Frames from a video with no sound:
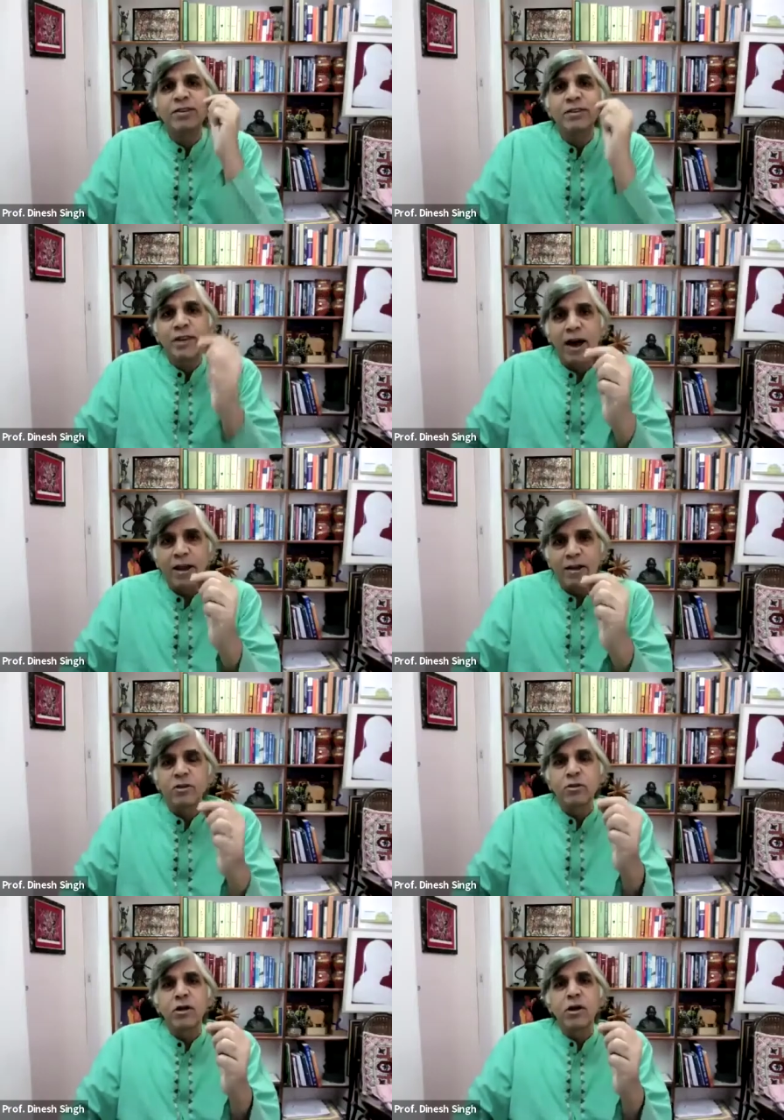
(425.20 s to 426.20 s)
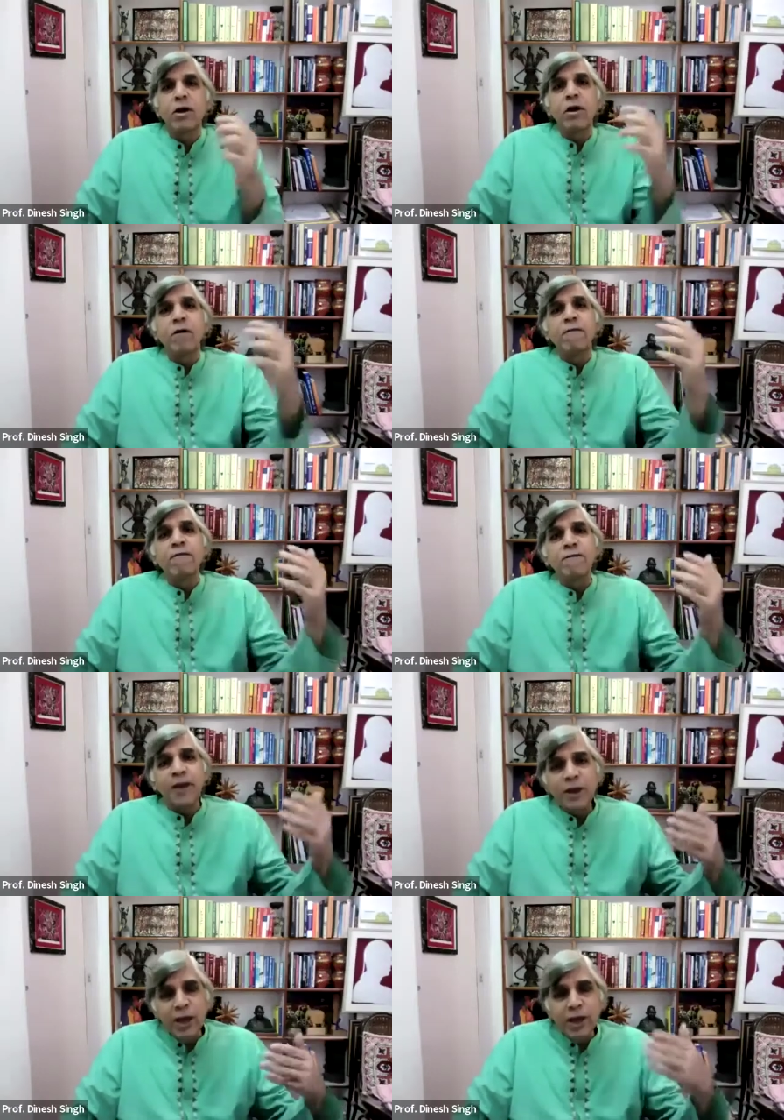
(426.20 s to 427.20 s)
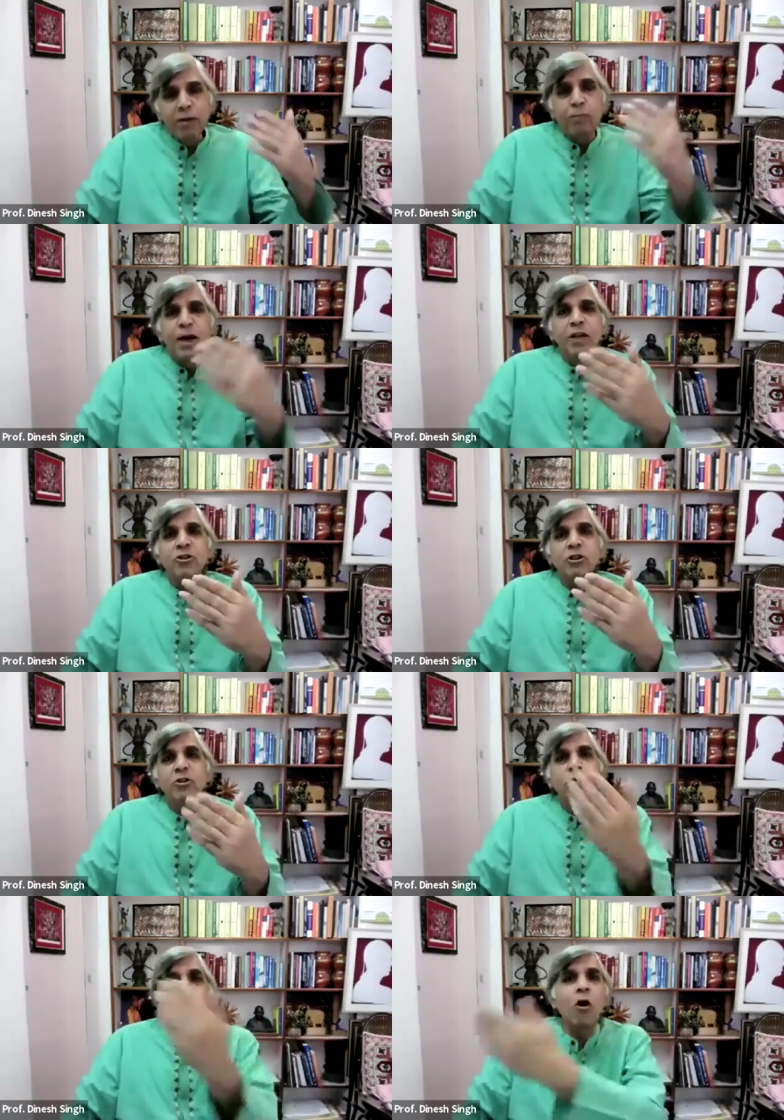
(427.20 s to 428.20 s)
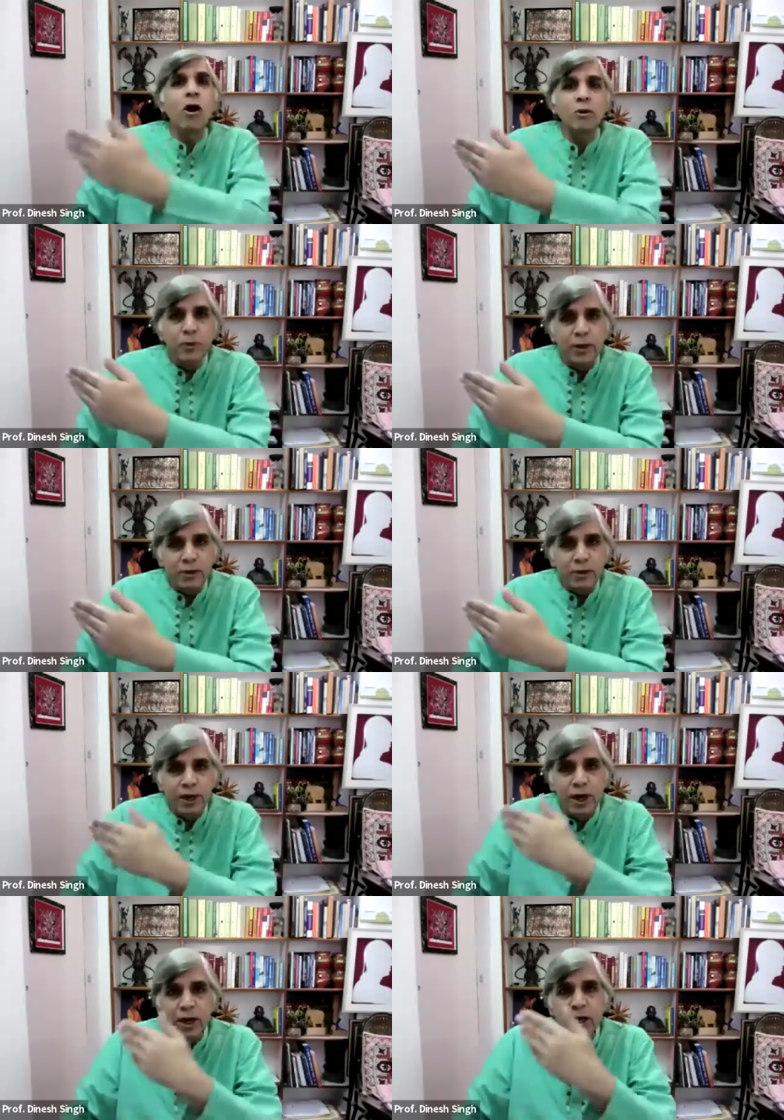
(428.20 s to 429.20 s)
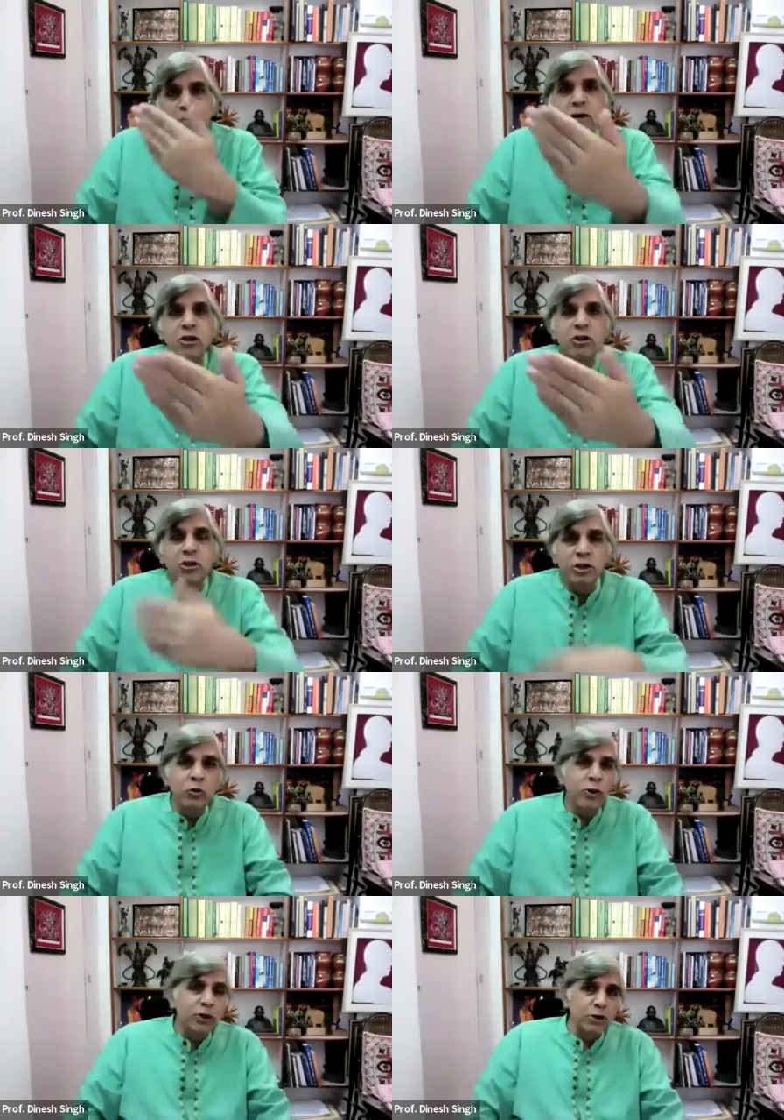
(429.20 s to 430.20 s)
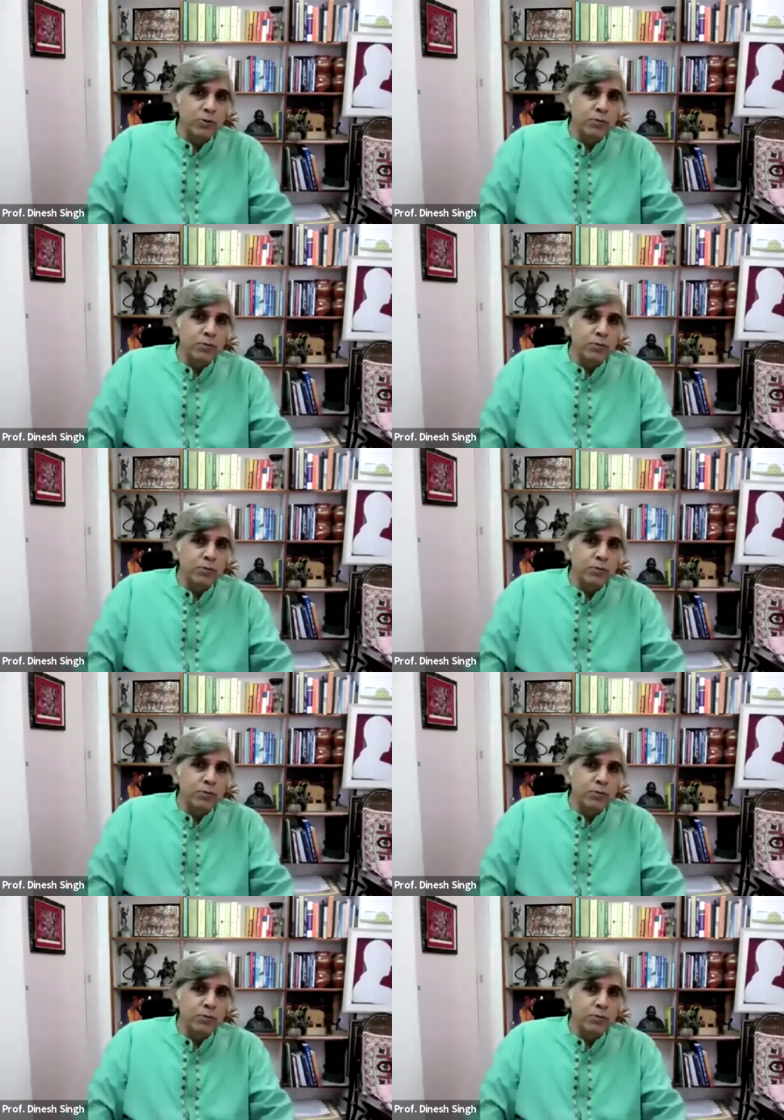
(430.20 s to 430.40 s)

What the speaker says: sirens ferrying patients to hospitals in an emergent situation.